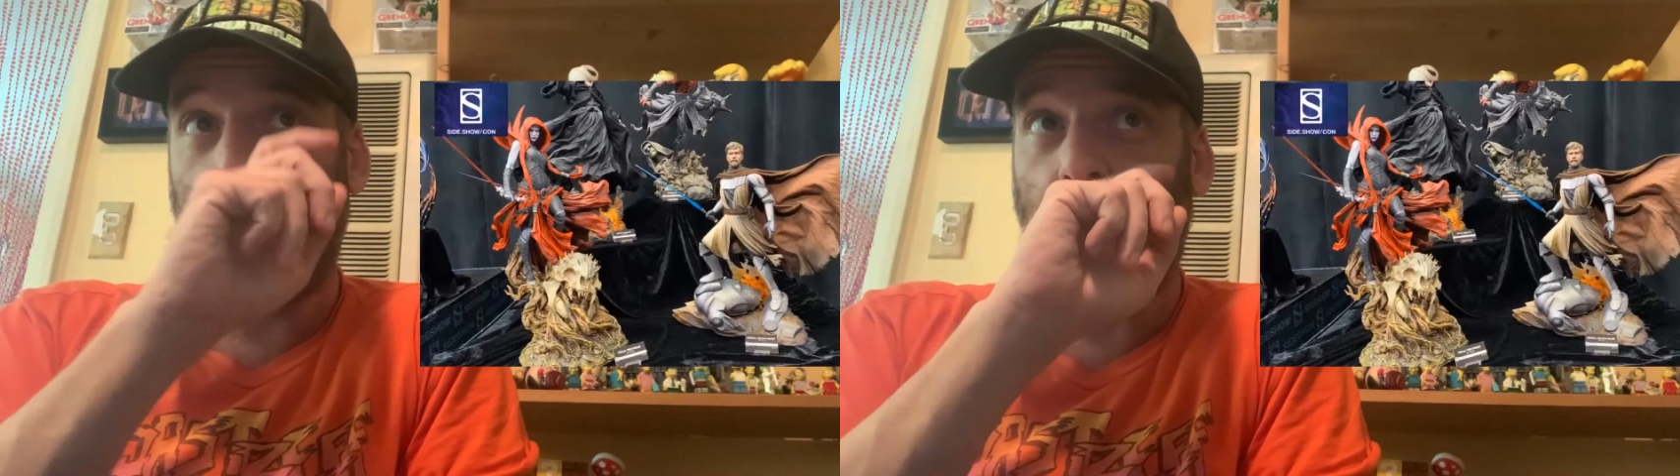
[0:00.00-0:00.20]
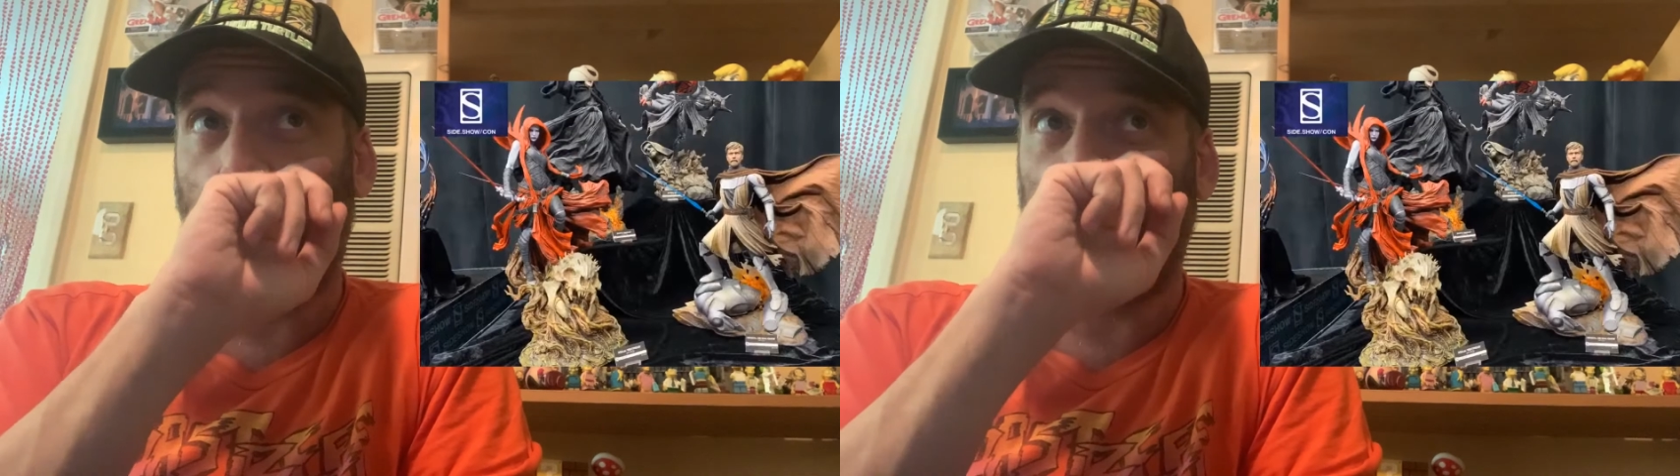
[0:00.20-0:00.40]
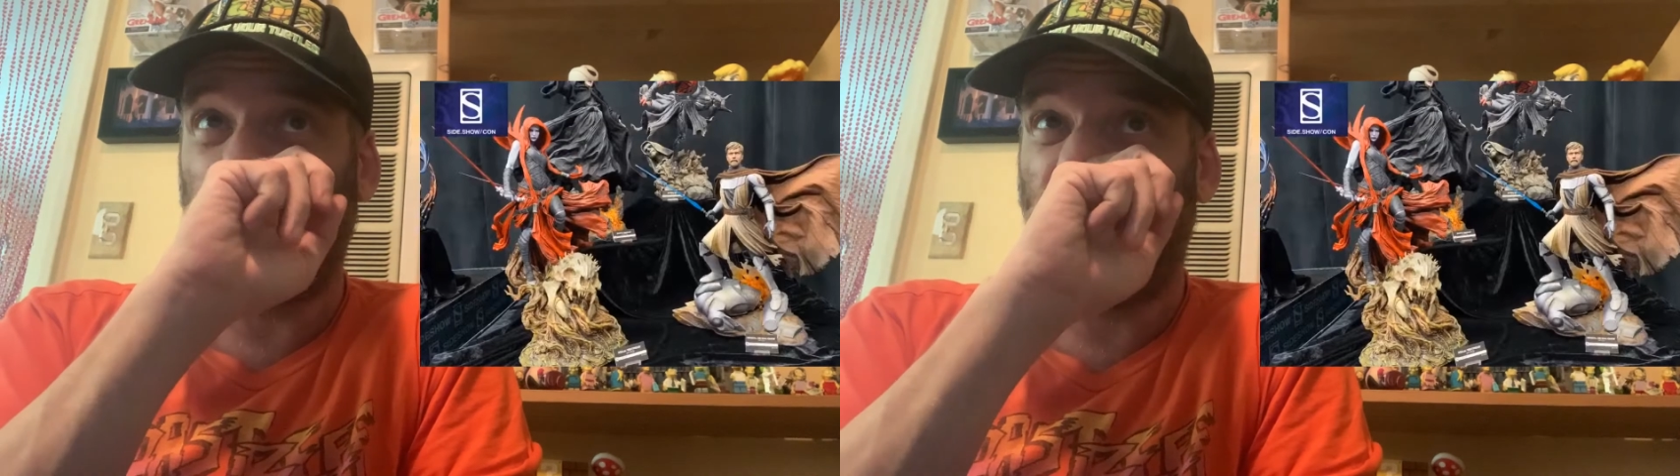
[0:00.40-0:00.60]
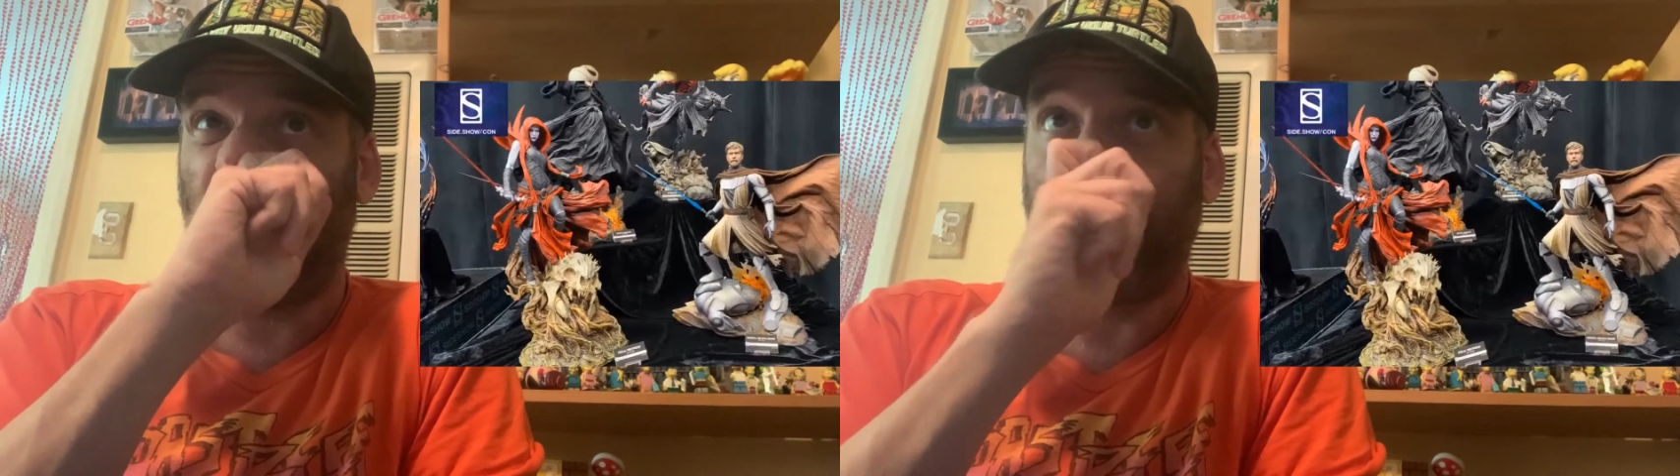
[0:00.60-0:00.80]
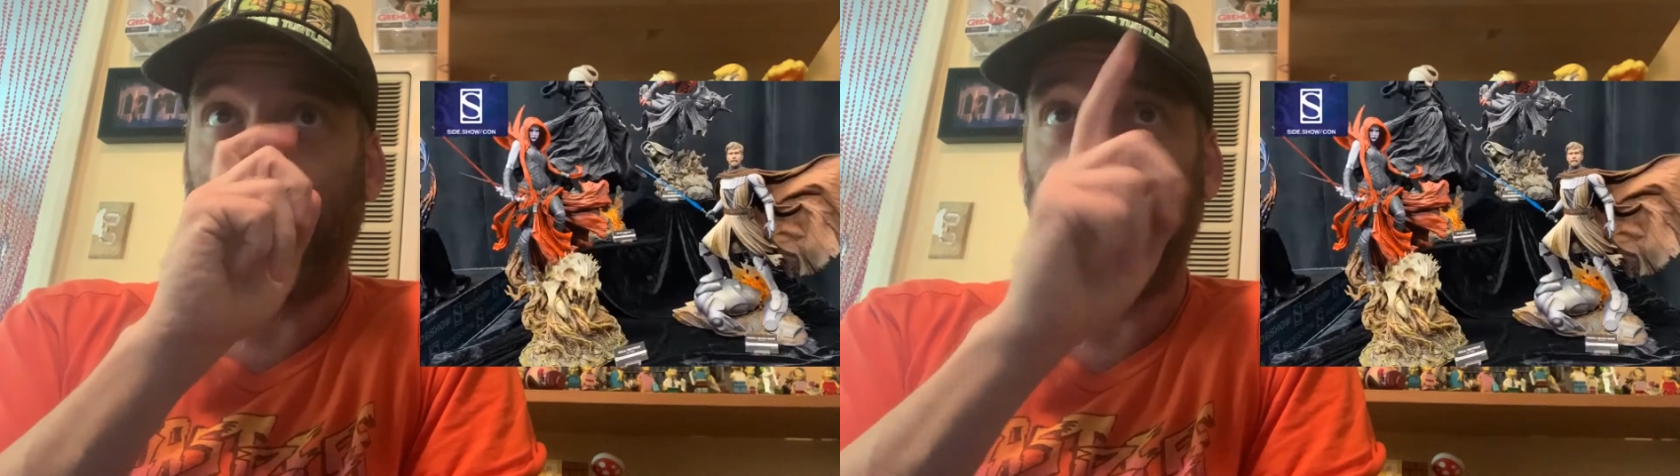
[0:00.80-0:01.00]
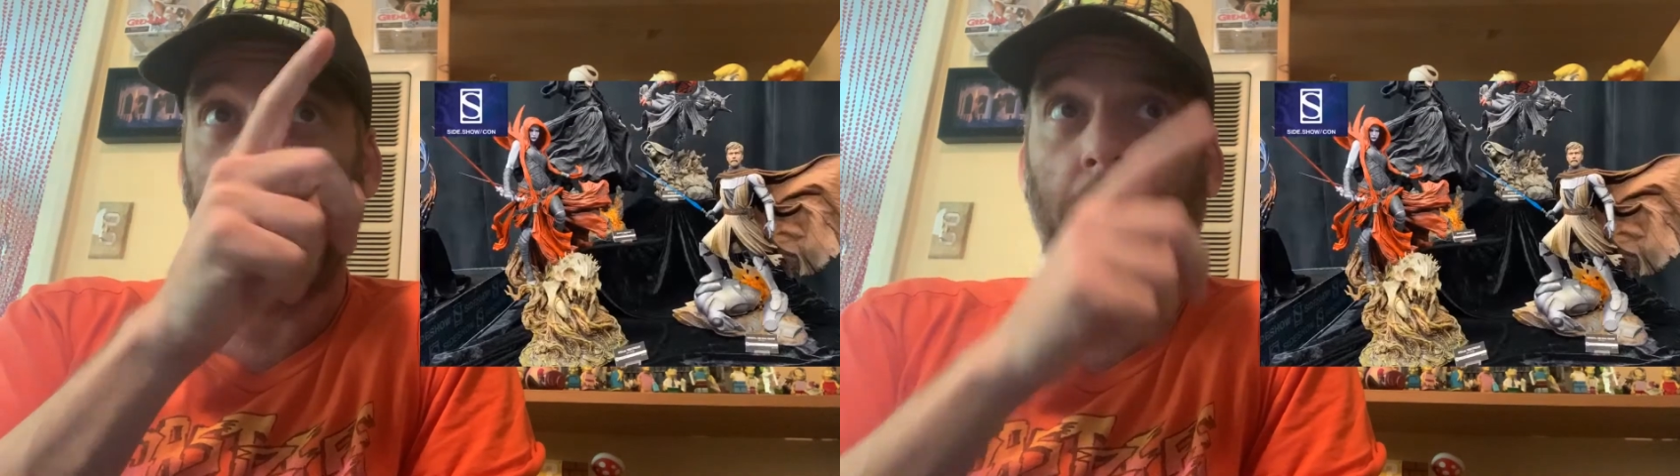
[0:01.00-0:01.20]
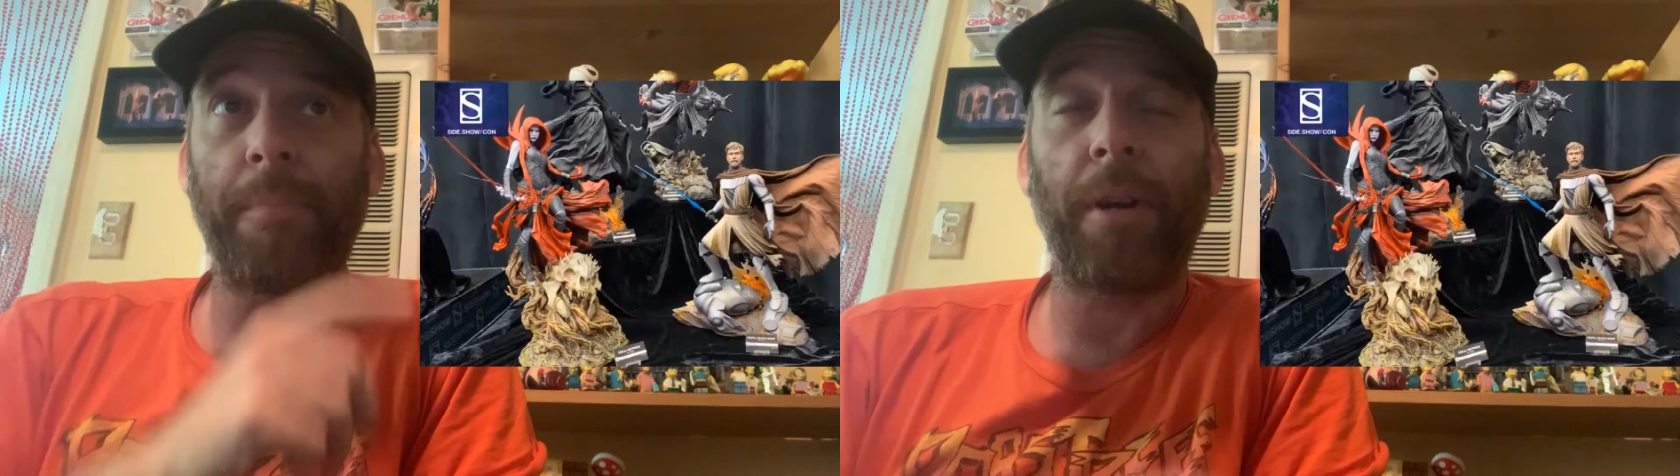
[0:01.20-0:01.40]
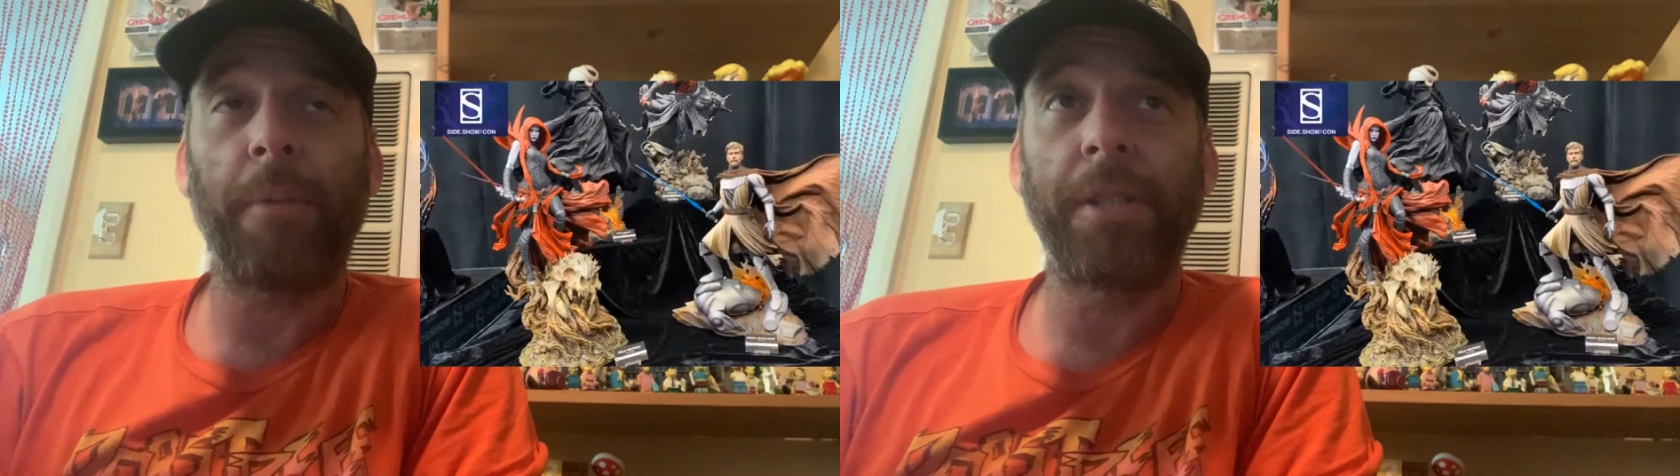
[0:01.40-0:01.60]
I'd probably,
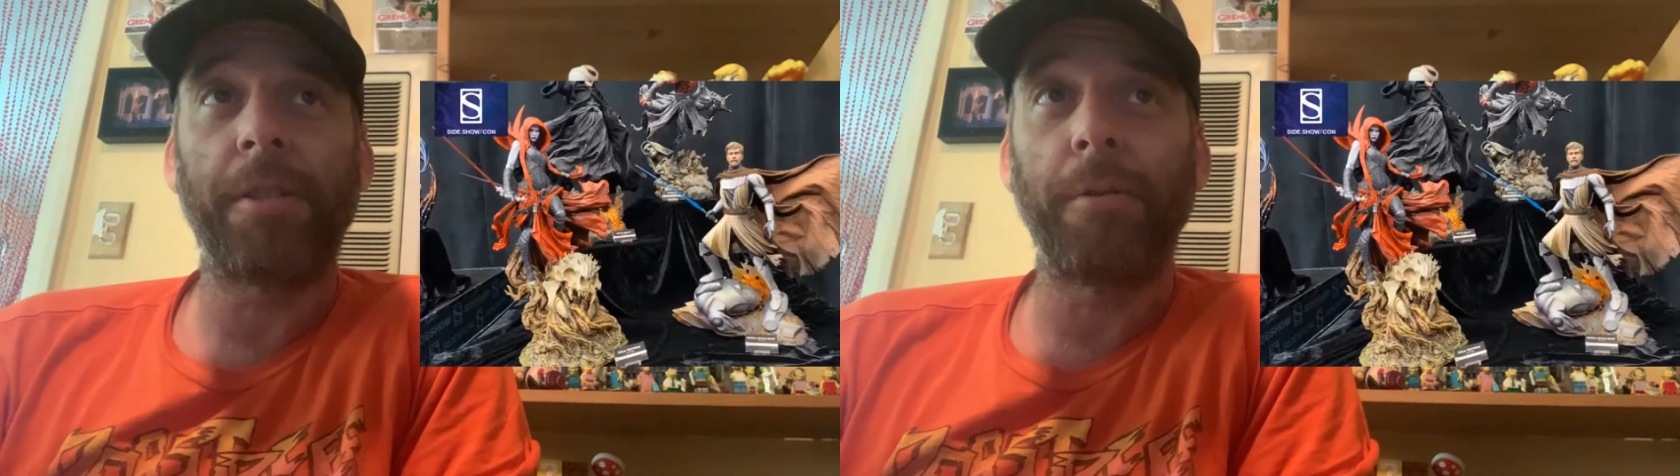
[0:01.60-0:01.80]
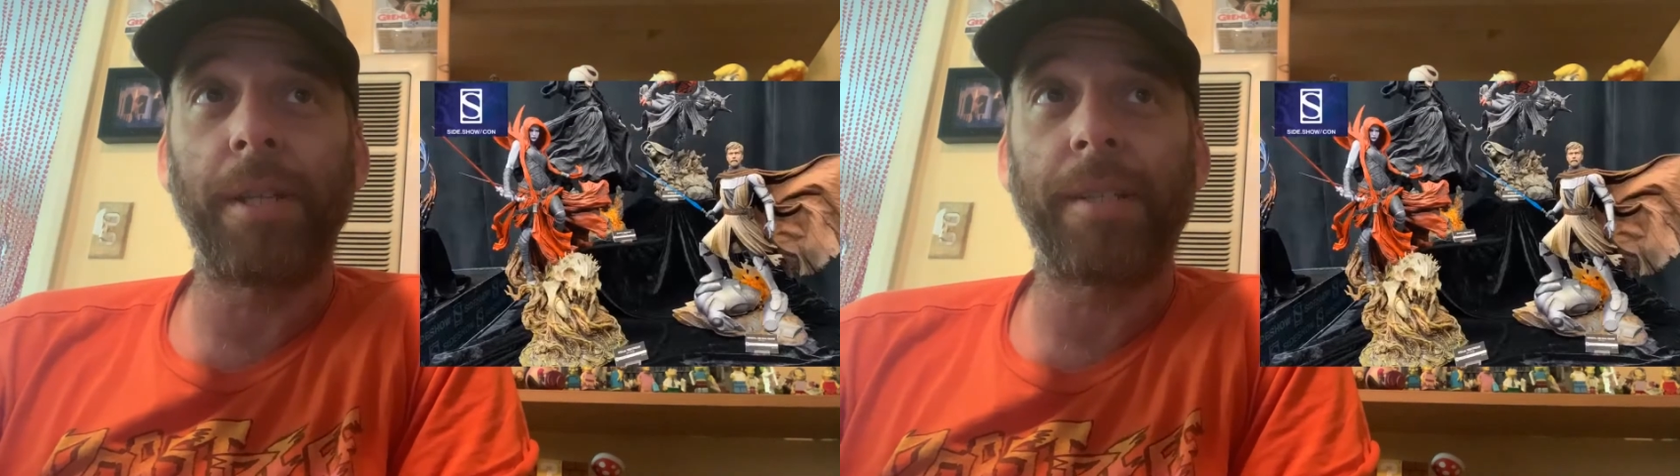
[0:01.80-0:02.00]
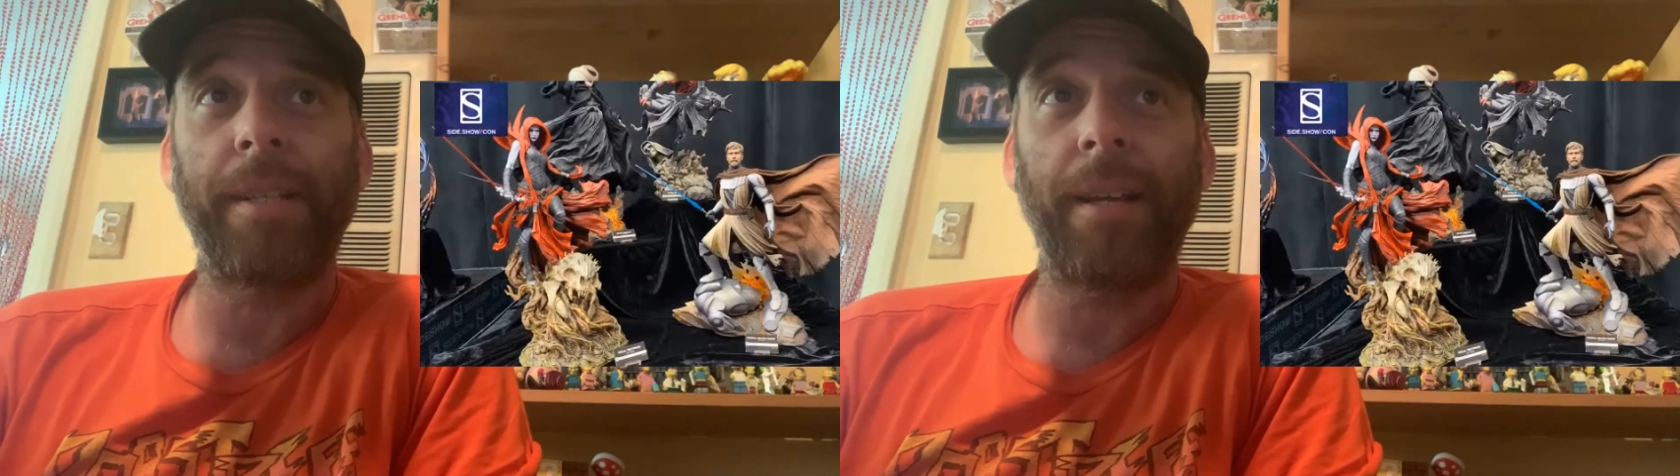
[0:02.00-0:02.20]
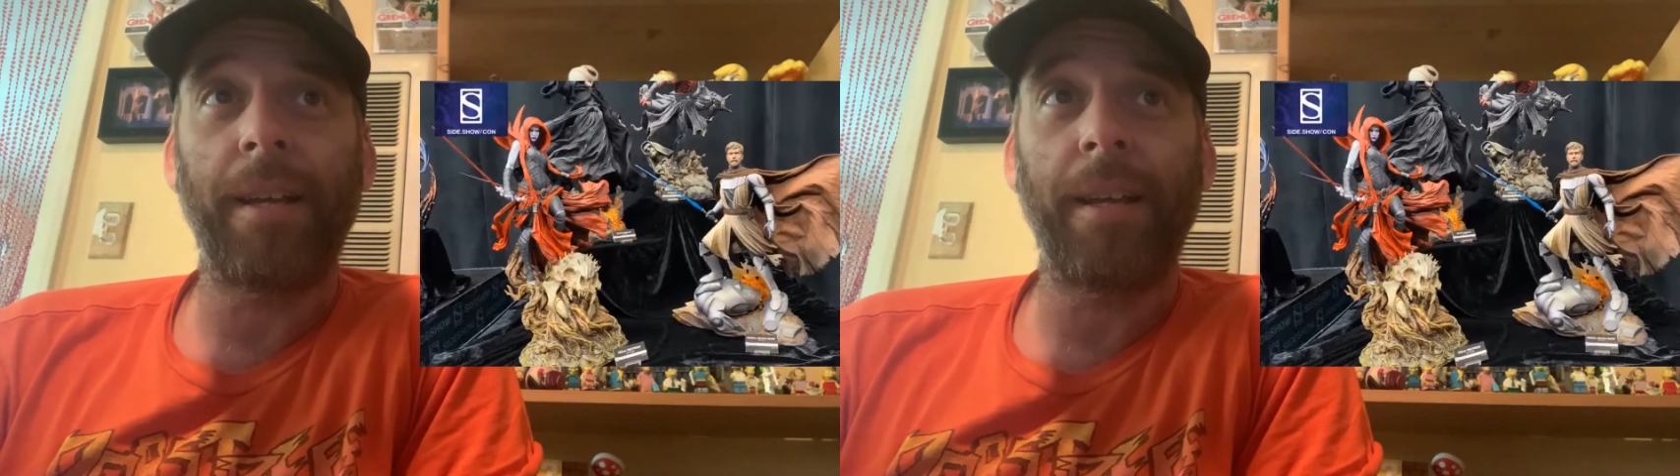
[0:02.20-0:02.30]
I'd probably do it.